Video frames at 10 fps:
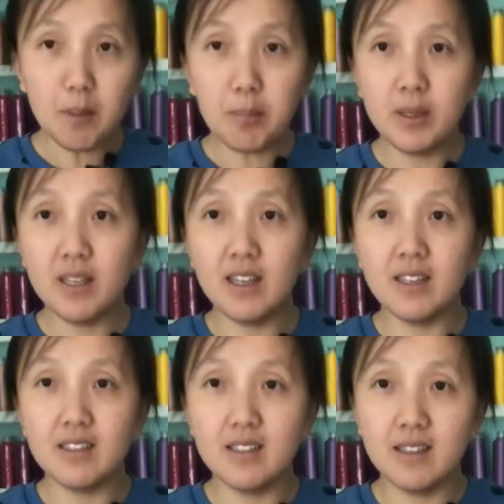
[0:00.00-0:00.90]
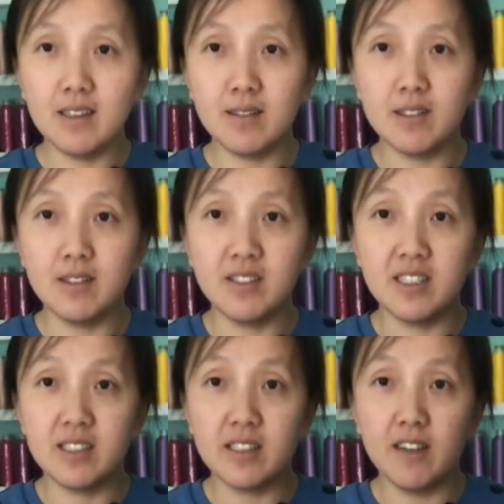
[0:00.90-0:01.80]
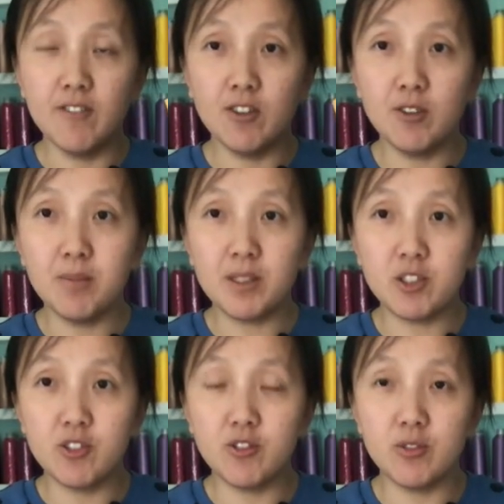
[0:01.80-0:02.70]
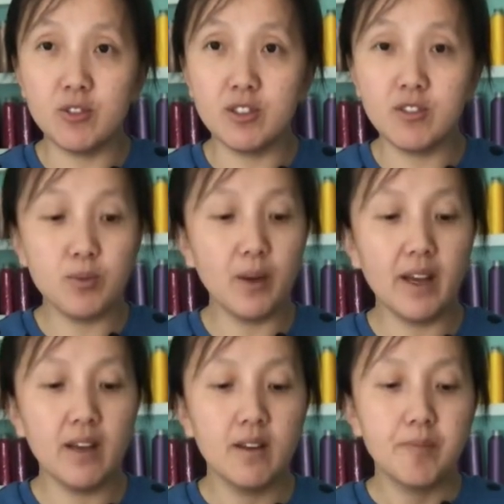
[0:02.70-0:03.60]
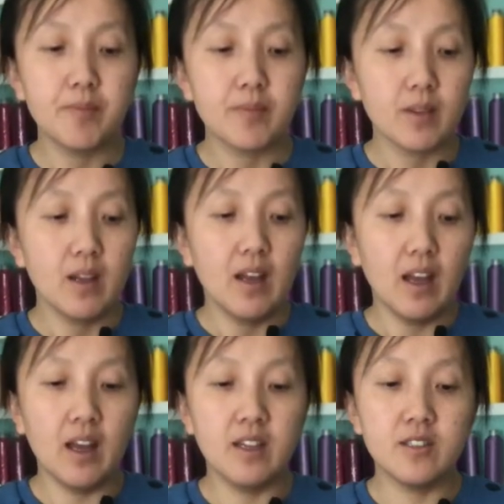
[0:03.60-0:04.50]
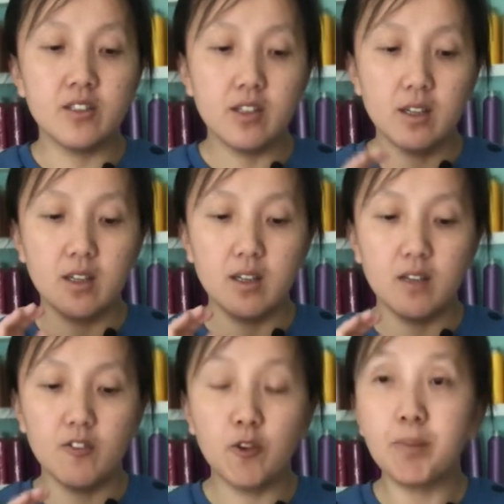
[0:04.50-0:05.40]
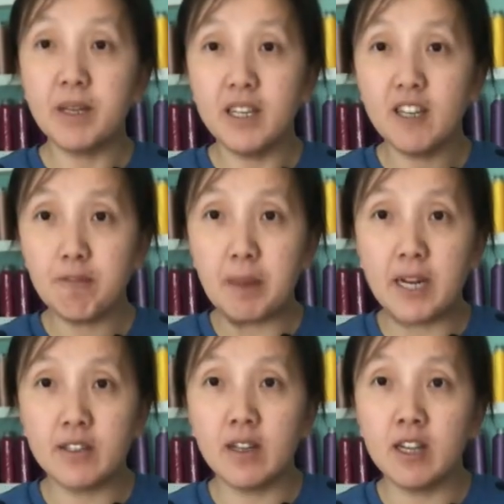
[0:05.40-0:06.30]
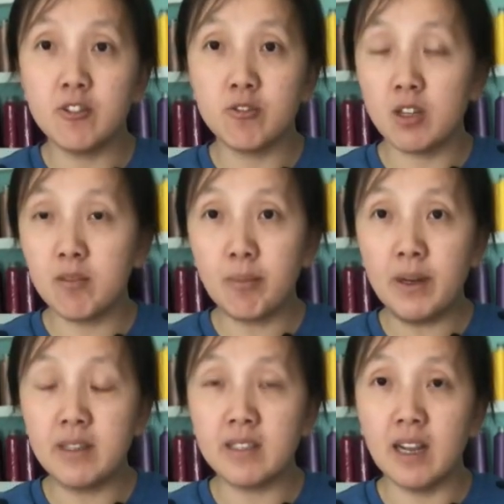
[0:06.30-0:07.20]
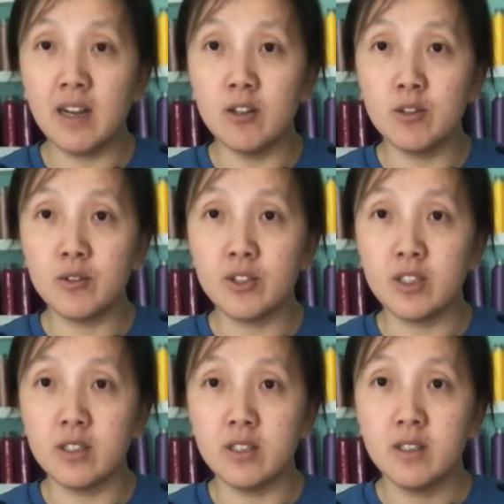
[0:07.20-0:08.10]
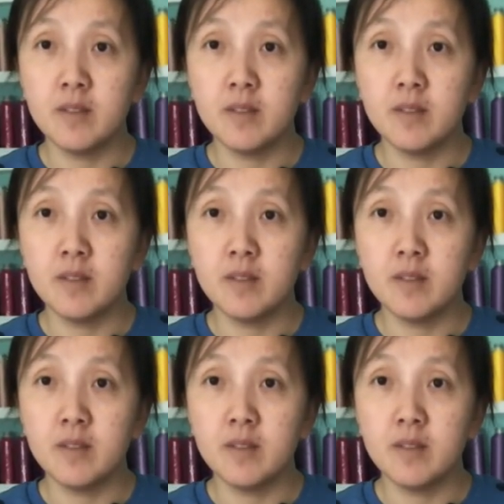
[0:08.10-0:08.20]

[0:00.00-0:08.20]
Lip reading: put it in these envelope and just doing this way. And for PDF pattern, I do not print out the